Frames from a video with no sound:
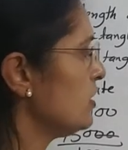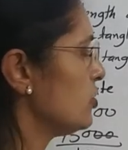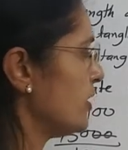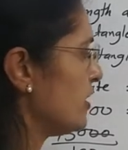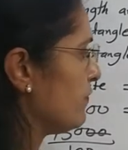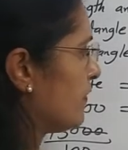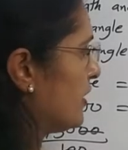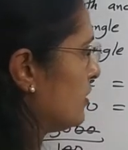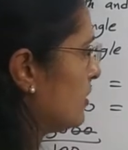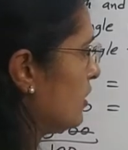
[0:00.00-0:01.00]

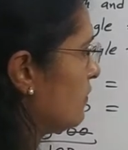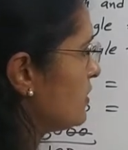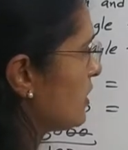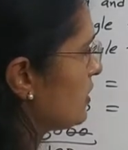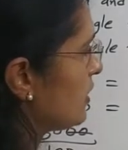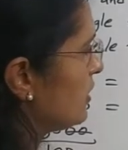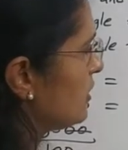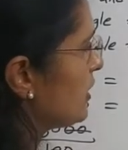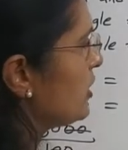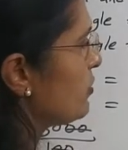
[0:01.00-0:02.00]
25. 3 ones are 3, 3